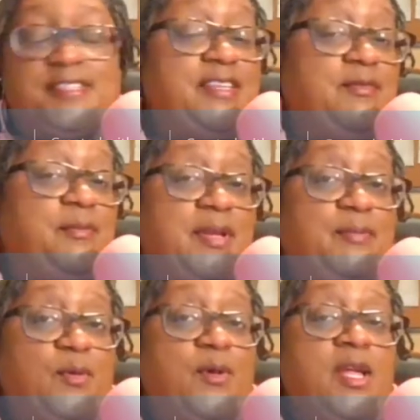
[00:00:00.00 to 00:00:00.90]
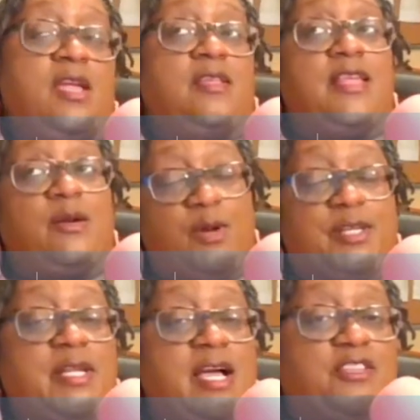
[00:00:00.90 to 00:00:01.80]
even people that work
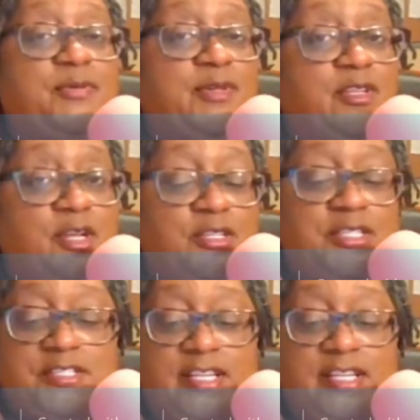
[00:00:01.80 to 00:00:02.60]
in the hospital, nurses,